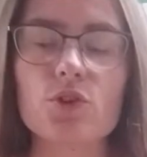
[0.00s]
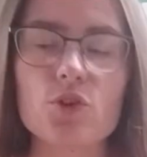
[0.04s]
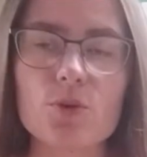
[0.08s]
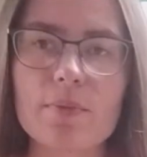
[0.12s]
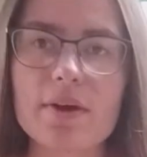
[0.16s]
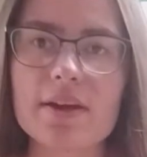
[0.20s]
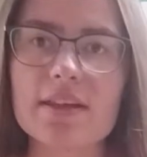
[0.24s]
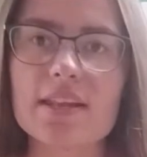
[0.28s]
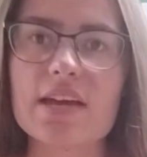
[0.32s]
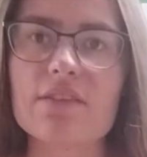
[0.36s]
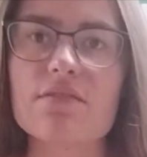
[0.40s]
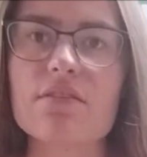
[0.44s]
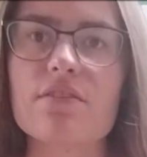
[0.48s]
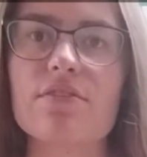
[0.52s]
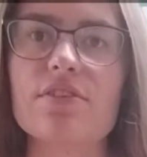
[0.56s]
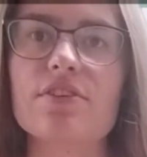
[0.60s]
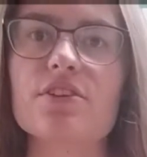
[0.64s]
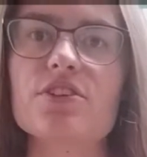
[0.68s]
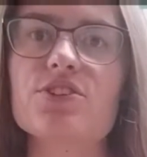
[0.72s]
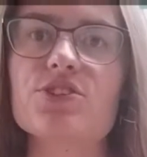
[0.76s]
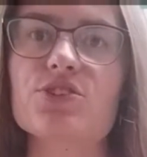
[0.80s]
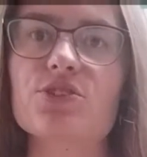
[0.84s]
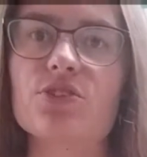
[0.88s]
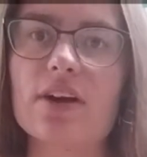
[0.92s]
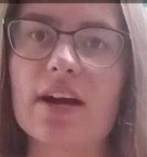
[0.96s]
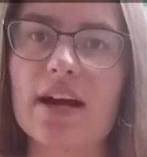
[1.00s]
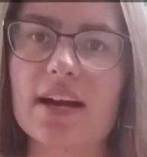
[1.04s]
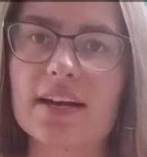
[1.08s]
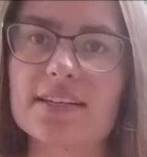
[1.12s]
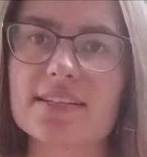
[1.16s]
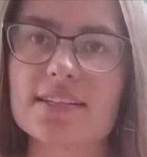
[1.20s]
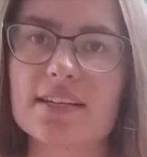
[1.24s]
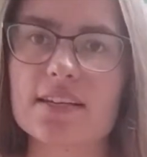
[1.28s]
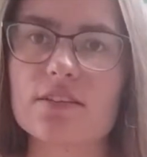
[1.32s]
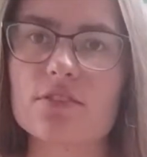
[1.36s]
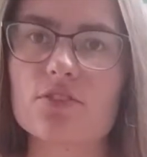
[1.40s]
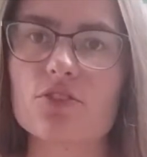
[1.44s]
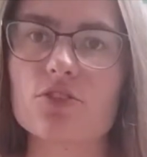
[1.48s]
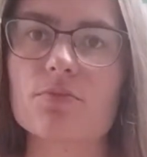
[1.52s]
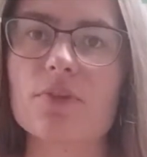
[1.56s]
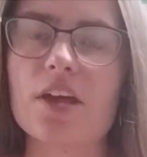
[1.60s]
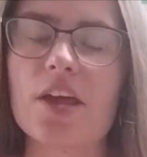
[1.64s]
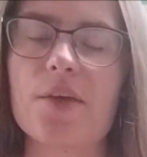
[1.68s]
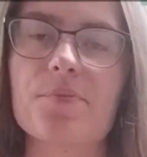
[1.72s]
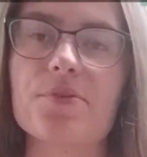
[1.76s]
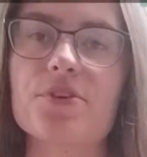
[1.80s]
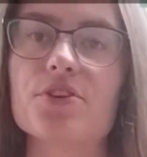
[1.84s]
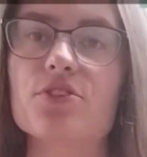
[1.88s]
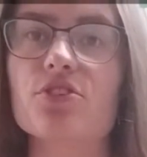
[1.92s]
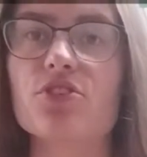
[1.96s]
might have a very strong accent, or
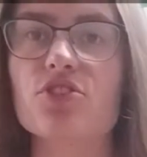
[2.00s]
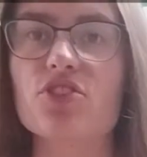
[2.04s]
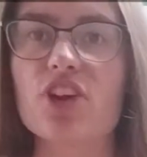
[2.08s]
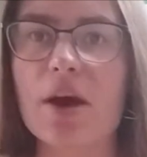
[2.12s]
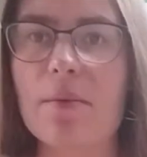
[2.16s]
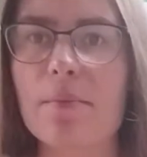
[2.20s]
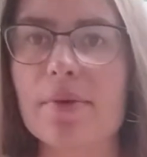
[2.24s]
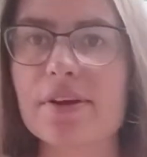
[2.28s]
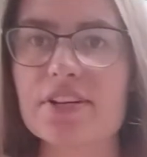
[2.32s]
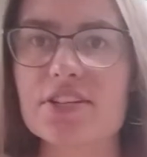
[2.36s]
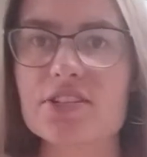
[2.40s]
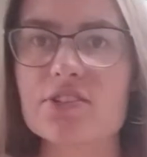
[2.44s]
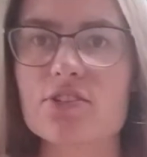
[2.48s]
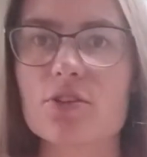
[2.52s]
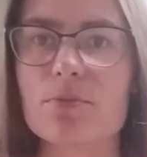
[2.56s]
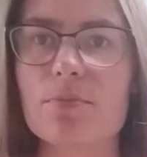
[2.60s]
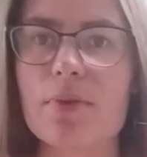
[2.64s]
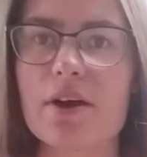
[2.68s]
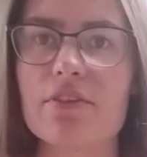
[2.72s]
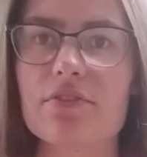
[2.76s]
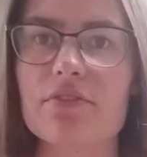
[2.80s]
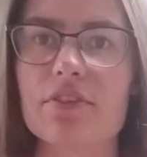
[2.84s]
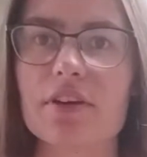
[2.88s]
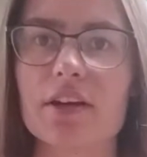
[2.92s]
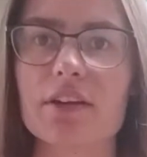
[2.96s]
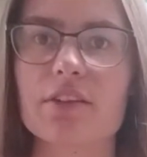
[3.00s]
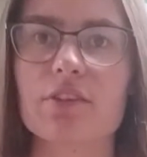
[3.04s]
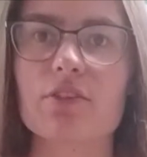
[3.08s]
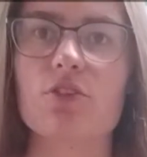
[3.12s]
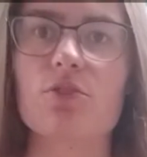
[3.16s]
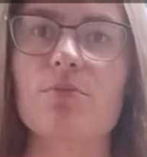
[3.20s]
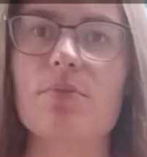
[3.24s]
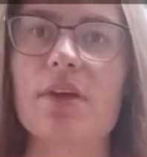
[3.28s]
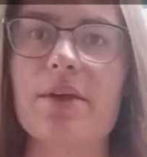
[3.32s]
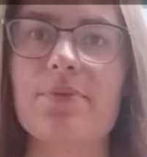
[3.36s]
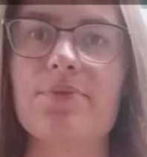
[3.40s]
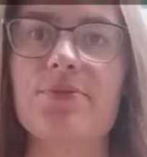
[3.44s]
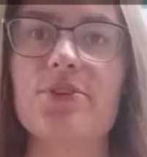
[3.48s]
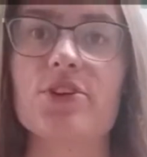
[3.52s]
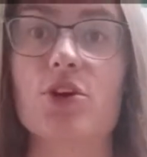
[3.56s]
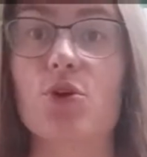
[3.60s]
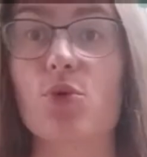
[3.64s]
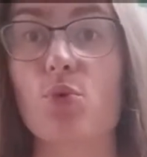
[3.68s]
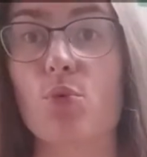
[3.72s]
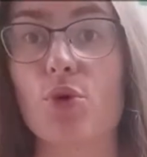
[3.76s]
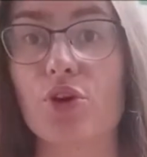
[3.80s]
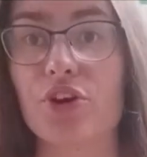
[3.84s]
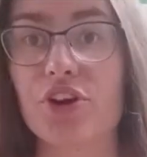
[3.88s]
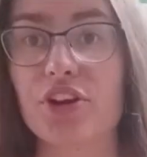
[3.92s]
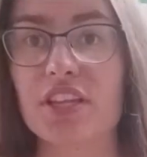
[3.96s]
maybe your grammar is not perfect, or maybe you're
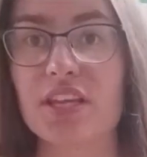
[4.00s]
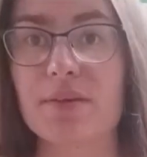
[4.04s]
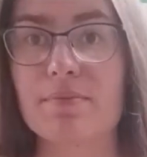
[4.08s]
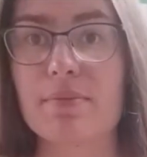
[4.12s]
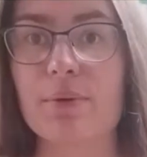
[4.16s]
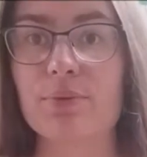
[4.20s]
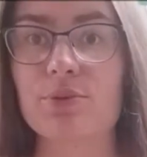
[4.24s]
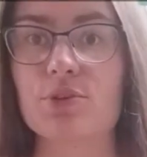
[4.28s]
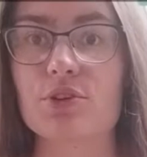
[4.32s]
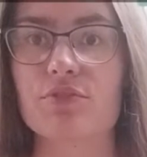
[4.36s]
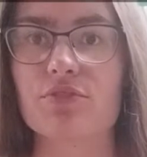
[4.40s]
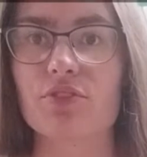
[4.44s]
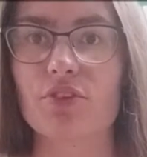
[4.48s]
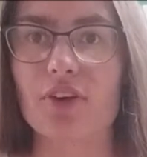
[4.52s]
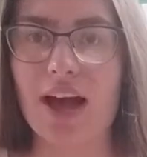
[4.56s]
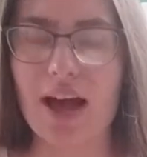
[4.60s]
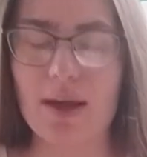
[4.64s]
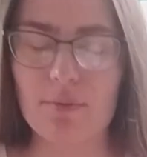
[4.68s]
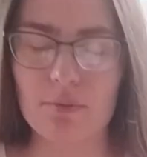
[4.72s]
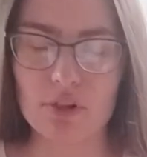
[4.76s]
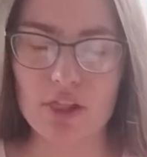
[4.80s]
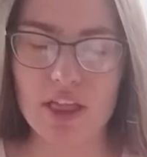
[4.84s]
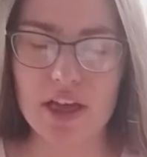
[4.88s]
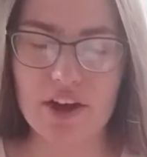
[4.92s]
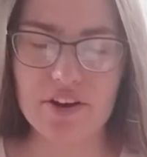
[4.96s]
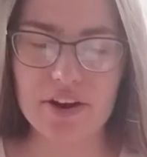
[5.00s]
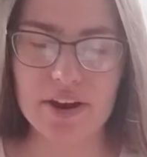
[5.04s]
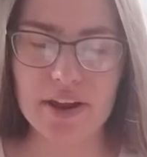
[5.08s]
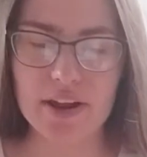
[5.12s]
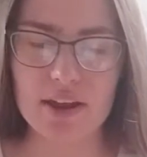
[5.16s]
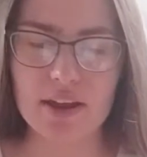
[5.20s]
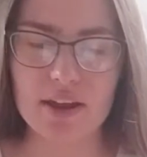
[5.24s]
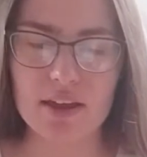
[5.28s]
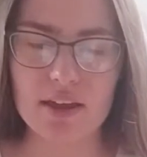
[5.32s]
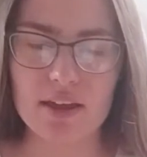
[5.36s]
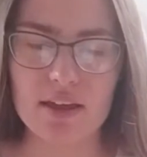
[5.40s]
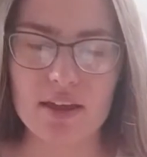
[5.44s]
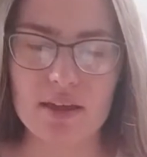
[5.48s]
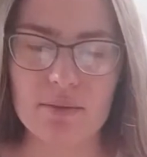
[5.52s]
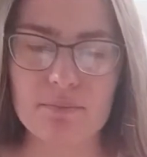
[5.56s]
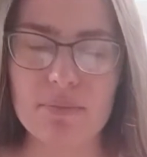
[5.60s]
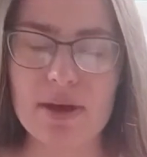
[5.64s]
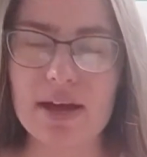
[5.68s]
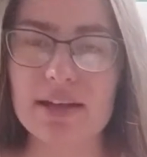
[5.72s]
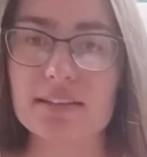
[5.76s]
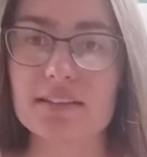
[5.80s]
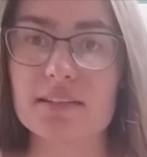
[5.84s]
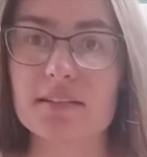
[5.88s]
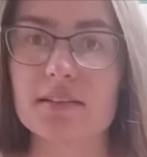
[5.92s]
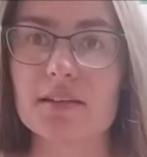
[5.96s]
worried about your vocabulary,
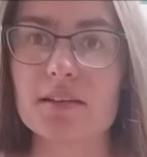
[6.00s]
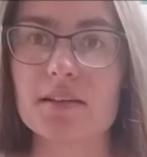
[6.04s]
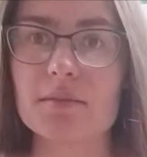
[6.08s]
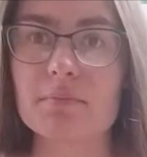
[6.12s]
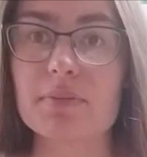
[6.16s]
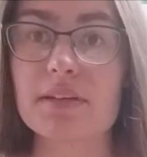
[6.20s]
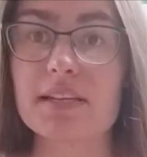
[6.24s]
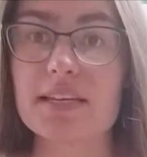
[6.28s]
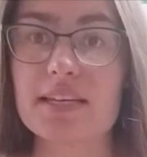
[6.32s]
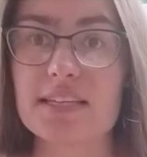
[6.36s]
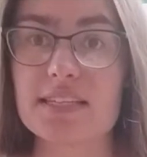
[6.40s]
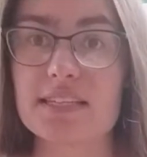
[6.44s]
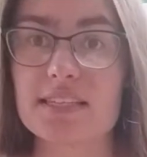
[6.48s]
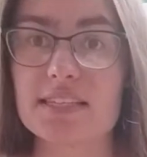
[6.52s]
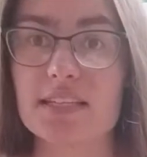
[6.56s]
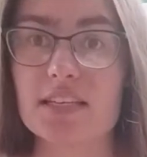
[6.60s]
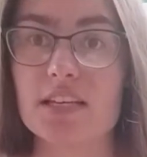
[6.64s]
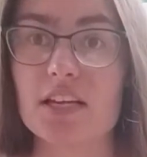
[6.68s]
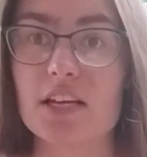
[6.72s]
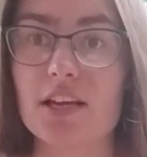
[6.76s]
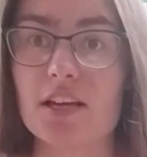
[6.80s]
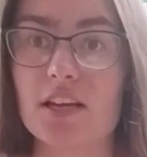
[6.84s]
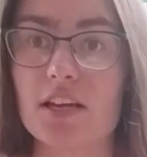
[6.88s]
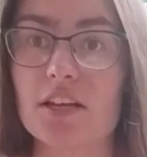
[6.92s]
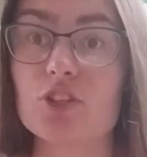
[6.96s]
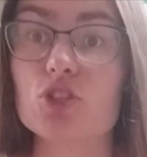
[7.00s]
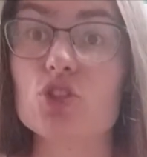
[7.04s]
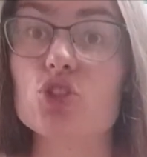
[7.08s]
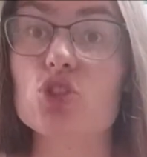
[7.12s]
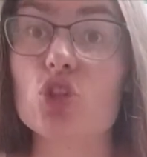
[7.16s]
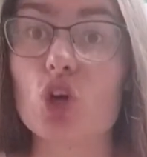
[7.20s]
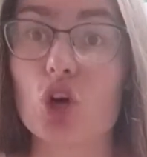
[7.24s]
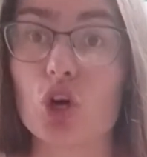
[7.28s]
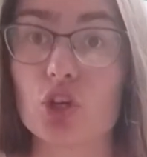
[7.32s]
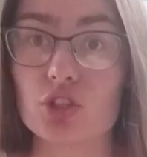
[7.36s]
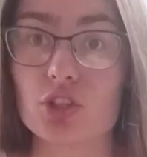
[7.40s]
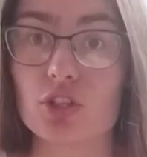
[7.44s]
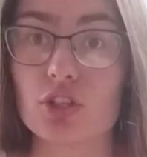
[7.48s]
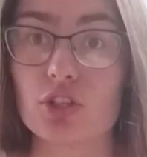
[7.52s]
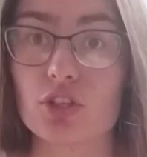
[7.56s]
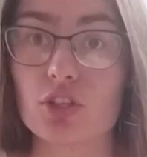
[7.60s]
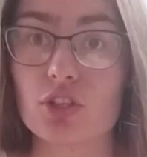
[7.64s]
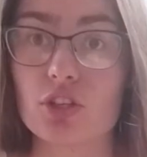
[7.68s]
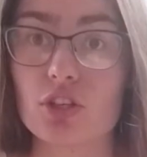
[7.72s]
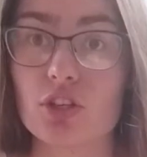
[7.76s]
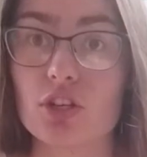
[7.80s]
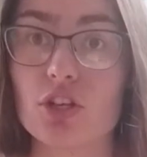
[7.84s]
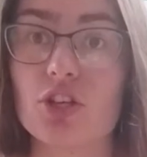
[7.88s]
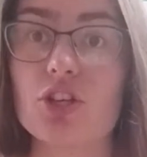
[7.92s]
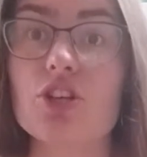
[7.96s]
but please don't.
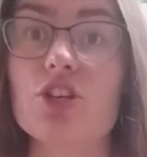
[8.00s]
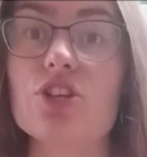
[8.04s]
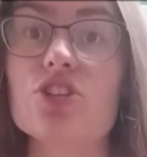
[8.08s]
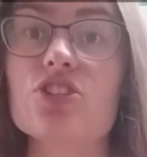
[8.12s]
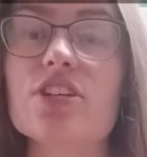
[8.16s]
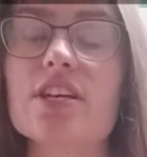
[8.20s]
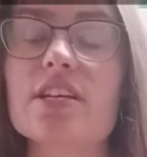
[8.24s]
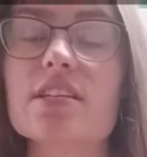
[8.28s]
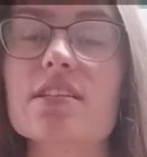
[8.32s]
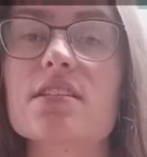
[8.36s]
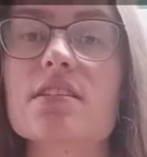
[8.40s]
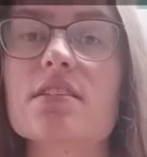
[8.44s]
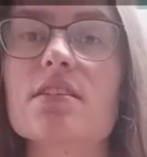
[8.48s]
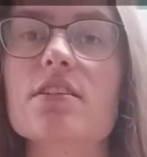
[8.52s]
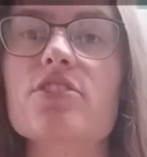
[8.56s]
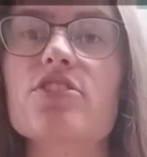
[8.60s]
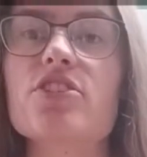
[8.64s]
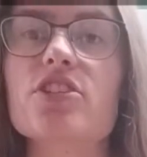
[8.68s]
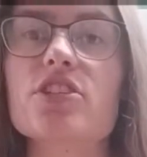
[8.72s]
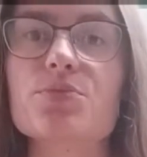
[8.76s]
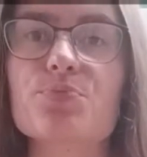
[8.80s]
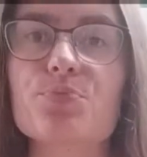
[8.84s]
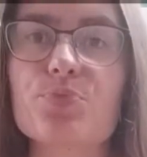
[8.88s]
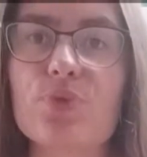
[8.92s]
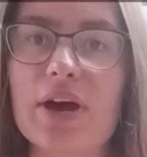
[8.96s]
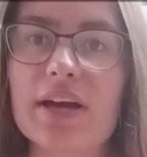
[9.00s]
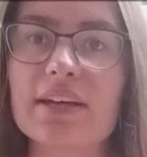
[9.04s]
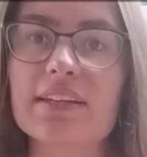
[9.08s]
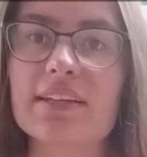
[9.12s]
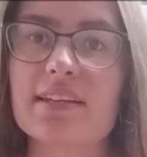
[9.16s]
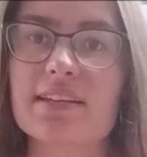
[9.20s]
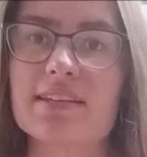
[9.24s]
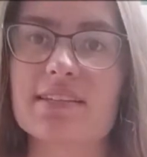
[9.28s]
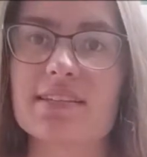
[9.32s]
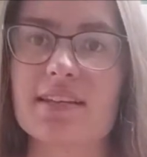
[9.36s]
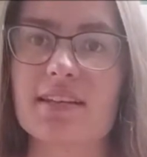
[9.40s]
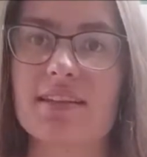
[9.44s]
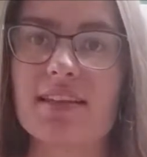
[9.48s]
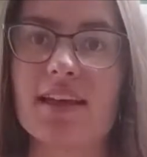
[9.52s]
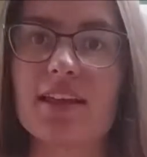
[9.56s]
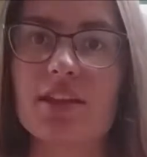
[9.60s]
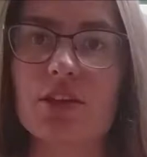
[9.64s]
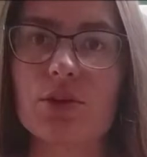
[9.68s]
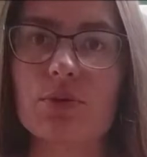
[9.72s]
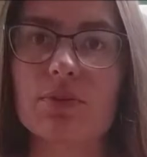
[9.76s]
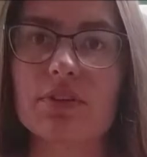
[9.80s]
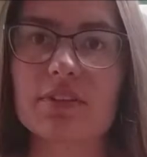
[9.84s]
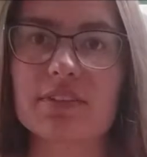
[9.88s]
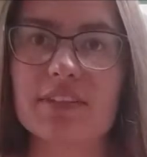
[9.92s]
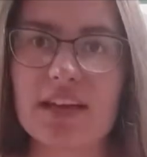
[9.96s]
Just practice it and you
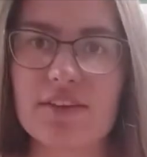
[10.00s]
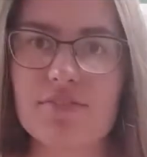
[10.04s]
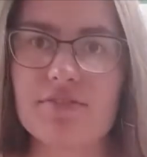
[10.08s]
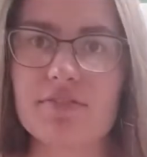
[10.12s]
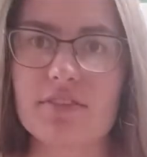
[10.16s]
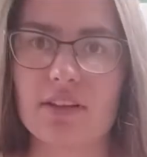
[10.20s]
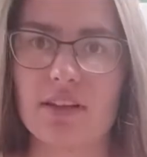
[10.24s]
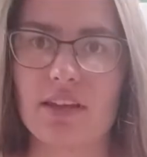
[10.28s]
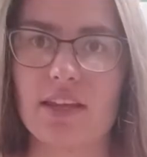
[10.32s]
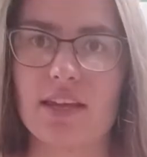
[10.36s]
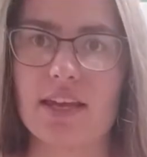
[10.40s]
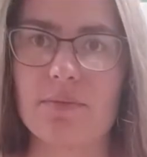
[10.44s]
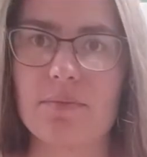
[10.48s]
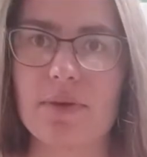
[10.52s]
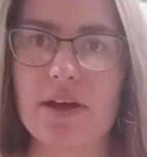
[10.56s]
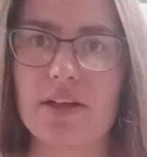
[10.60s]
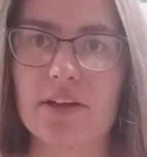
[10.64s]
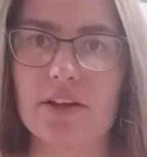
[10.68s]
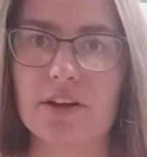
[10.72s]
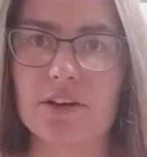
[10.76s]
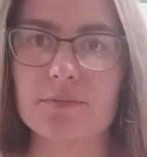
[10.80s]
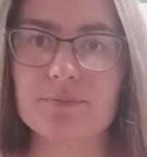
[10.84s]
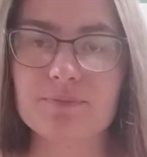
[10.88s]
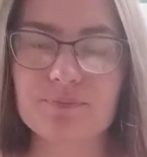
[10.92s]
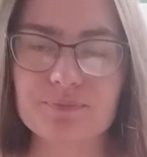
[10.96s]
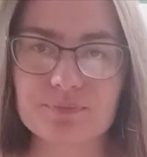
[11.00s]
will definitely get better.